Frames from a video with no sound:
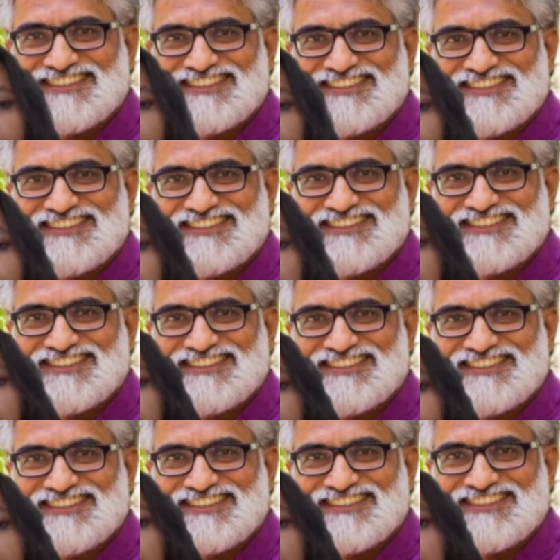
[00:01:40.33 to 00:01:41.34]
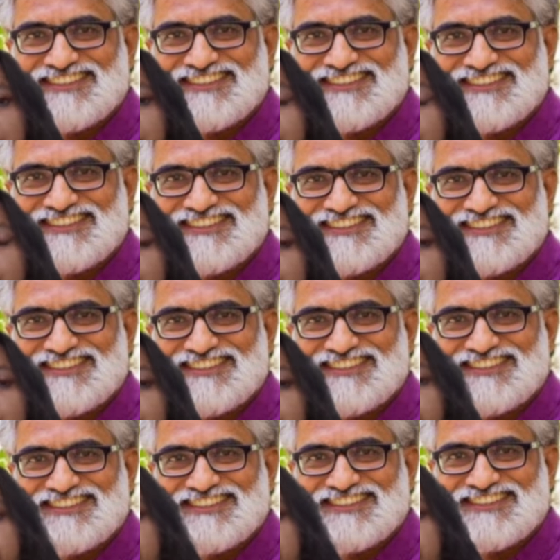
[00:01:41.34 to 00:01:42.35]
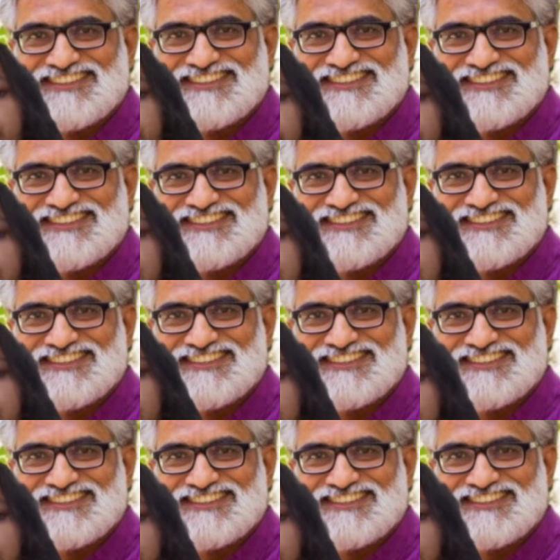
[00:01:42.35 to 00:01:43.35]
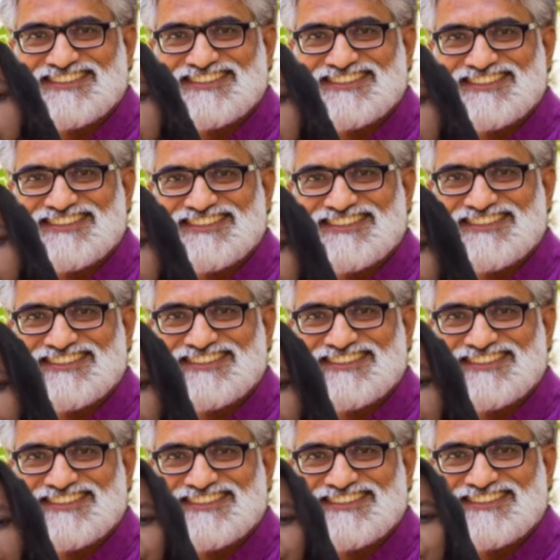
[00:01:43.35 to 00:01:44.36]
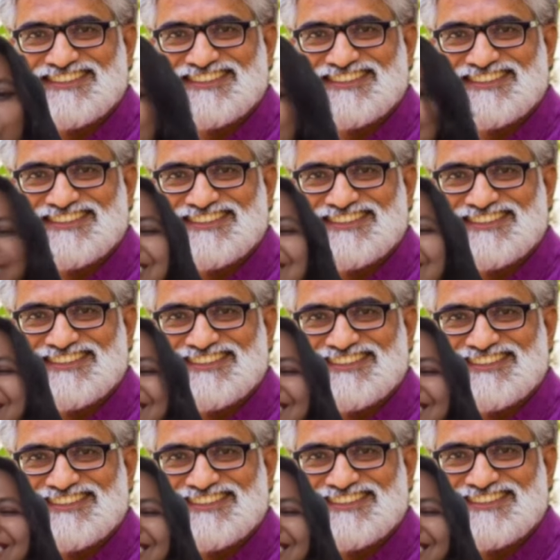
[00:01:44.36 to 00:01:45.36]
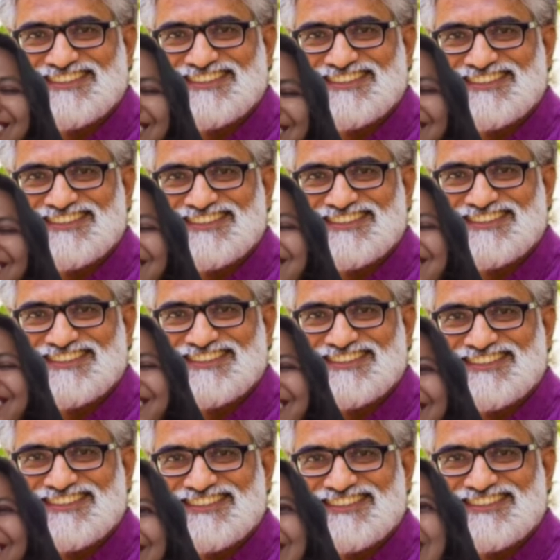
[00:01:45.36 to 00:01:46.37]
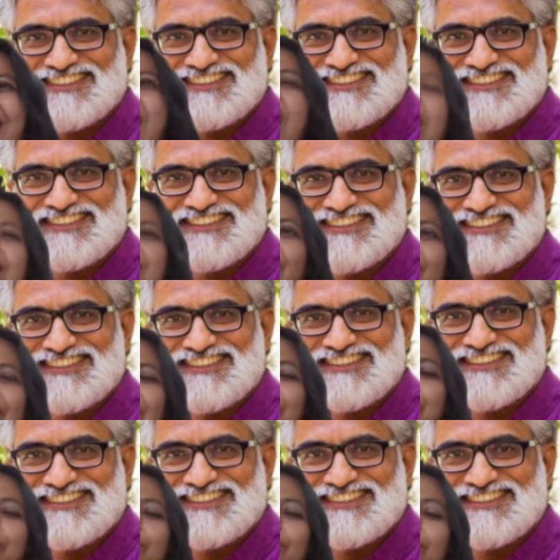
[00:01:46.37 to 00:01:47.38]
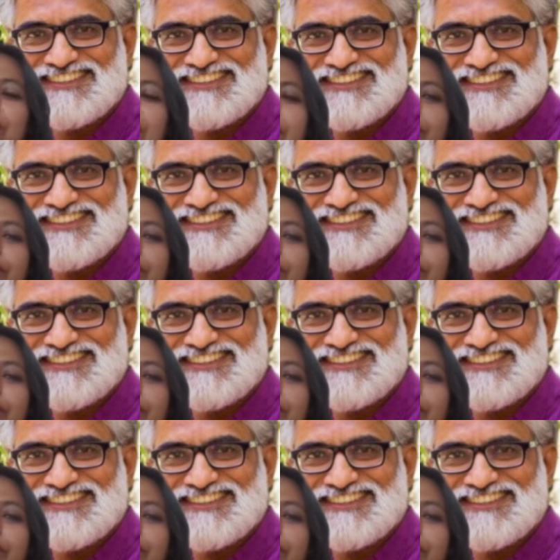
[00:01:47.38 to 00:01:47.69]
This person isn't speaking.